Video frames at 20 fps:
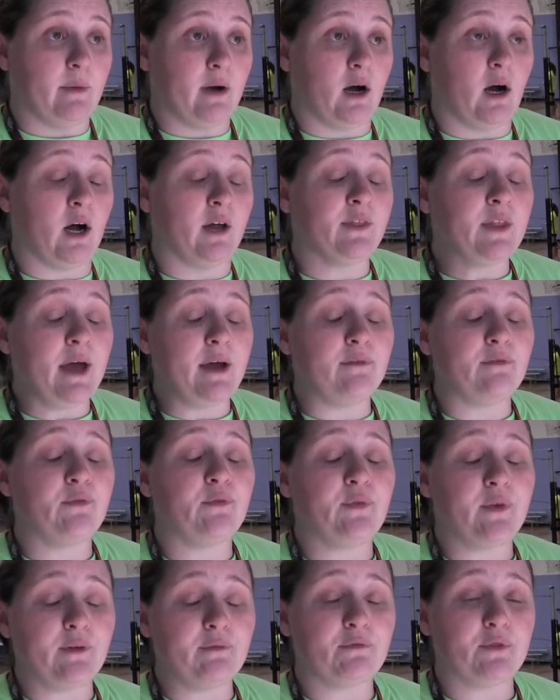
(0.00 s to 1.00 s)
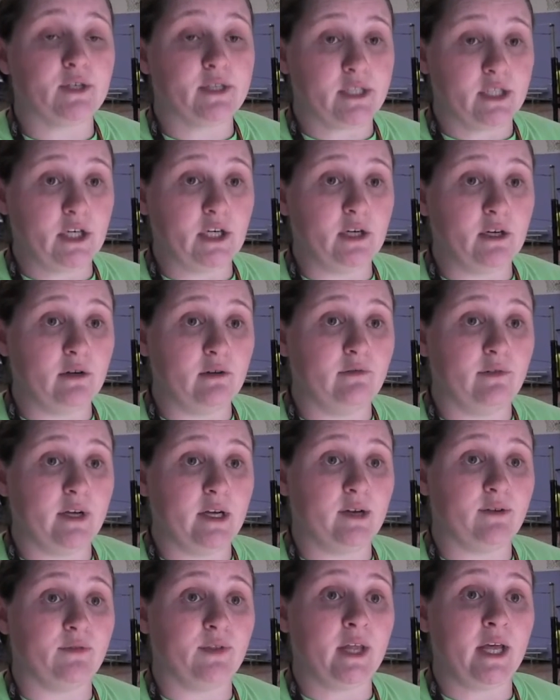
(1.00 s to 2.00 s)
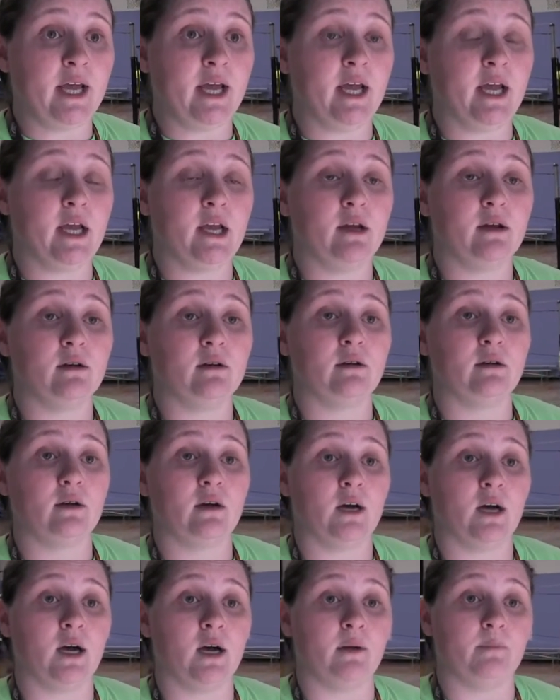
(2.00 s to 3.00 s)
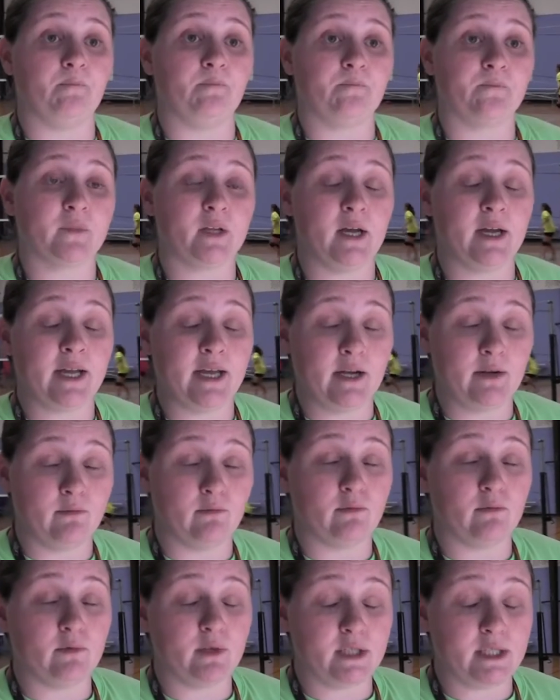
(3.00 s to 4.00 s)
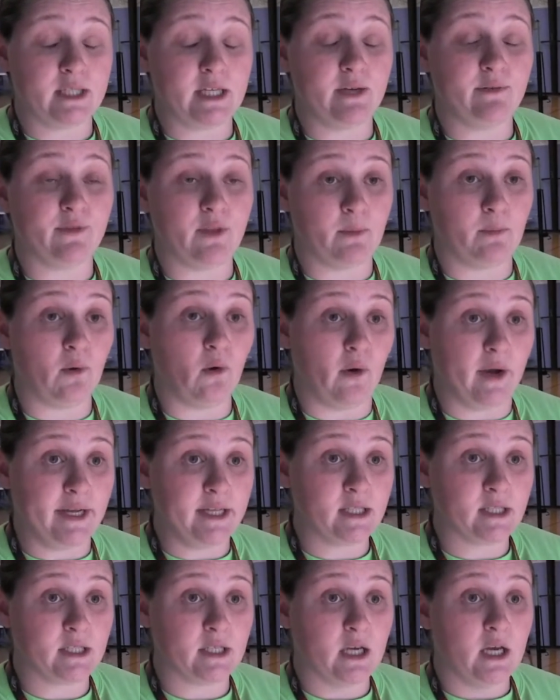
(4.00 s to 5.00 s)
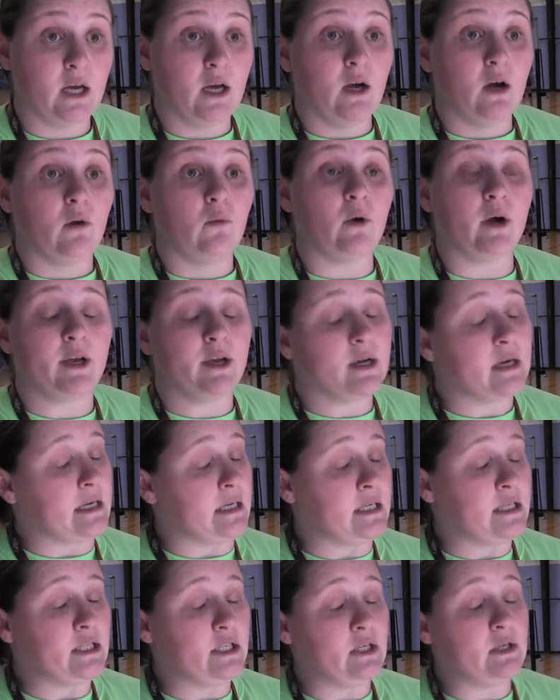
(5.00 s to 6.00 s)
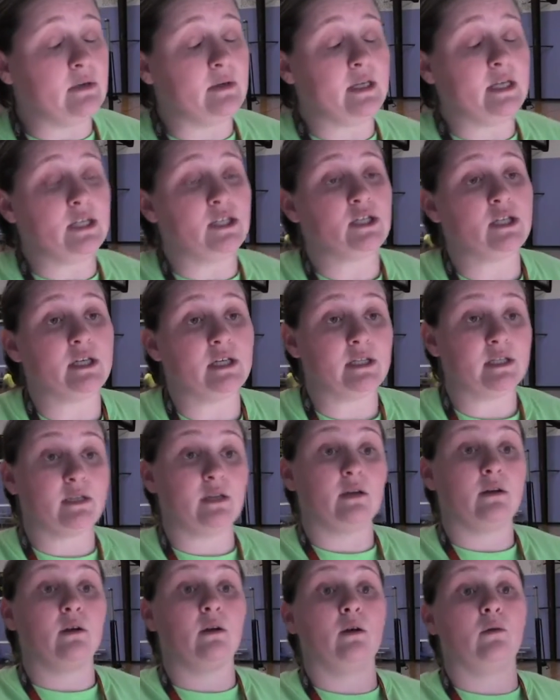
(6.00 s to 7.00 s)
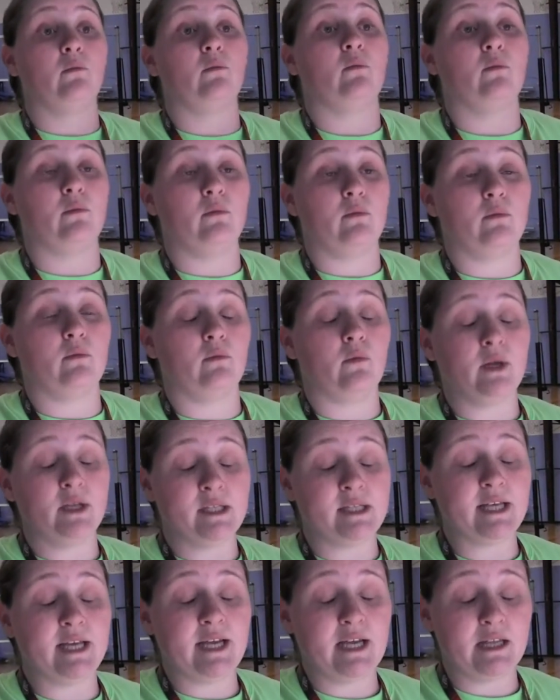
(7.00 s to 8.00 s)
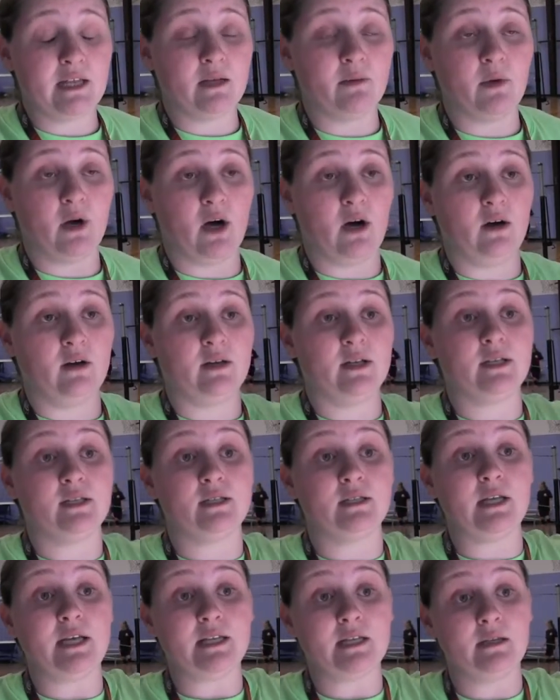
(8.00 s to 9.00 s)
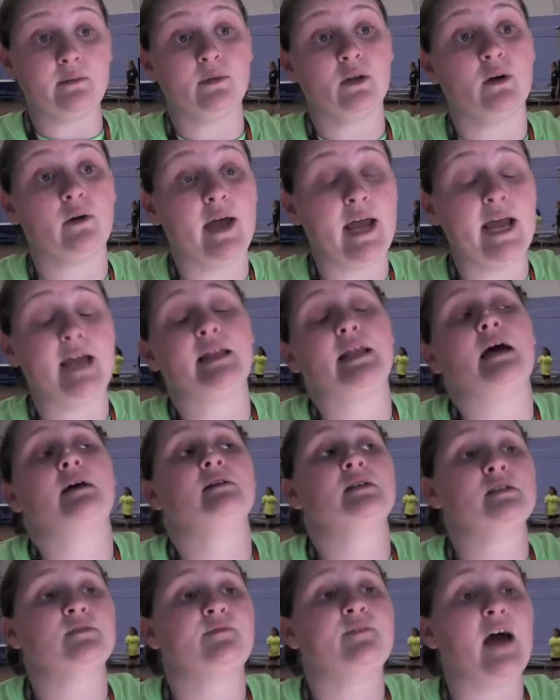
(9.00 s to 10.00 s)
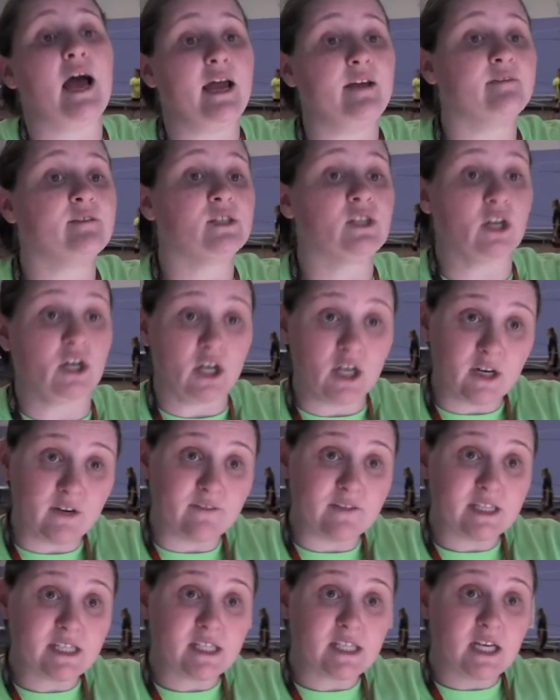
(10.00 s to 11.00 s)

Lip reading: On that 5th serve, if they, again, receive the point, what you're going to do is just, once they get the ball, is let them know, hey, that was 5 serves.